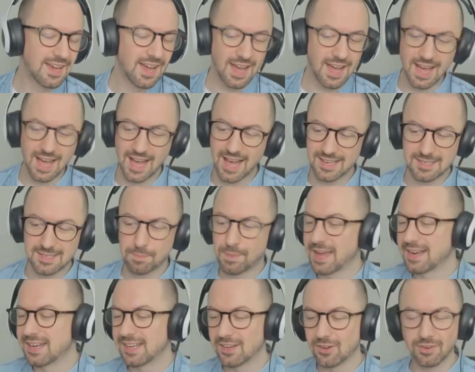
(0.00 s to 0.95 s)
uh,
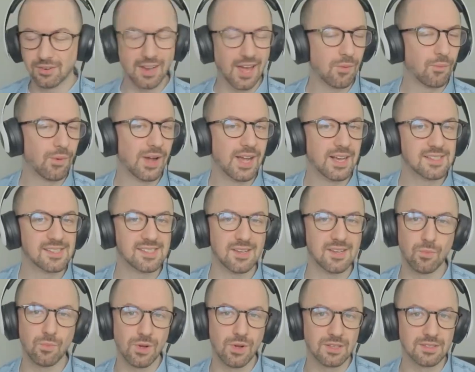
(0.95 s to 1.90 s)
depending on like where
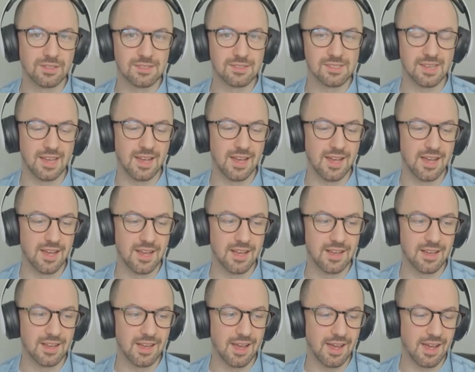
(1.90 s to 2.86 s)
someone's
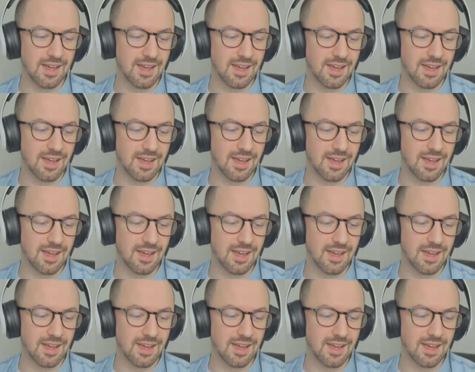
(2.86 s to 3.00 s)
uh,